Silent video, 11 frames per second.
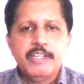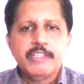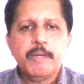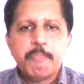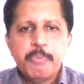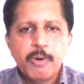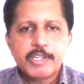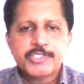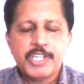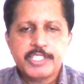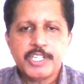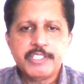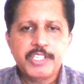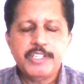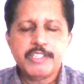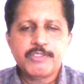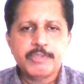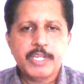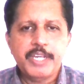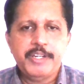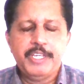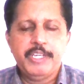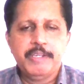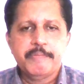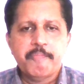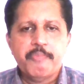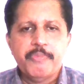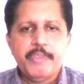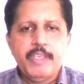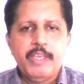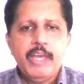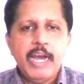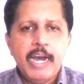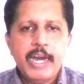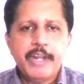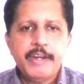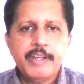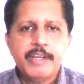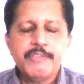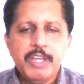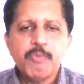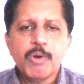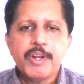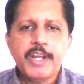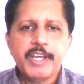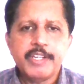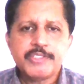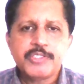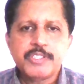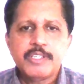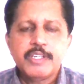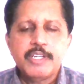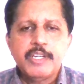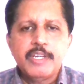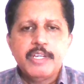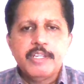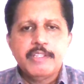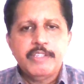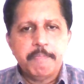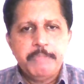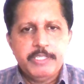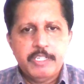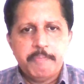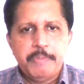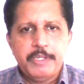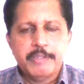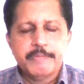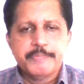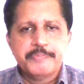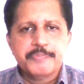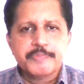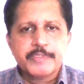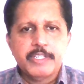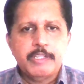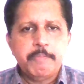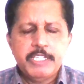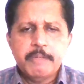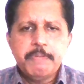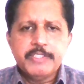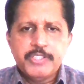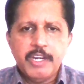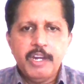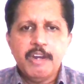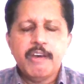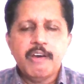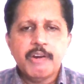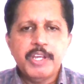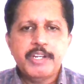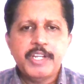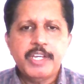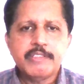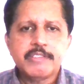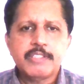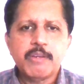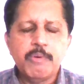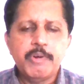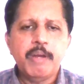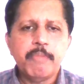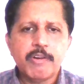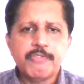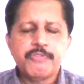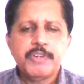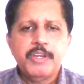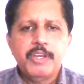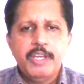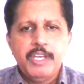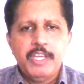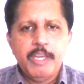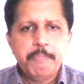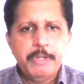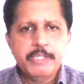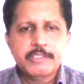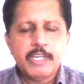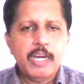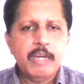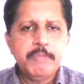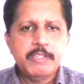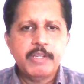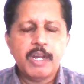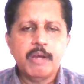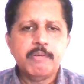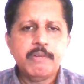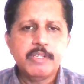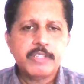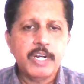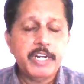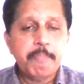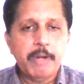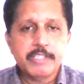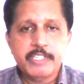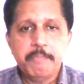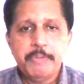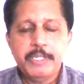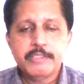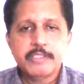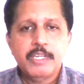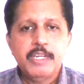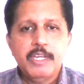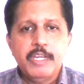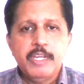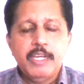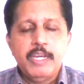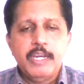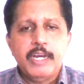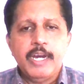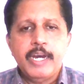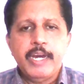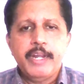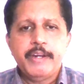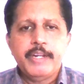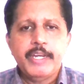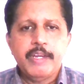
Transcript: the poor sections in the society and they voted against the BJP. The BJP still retains a good number of MPs, I mean around 30 plus MPs, and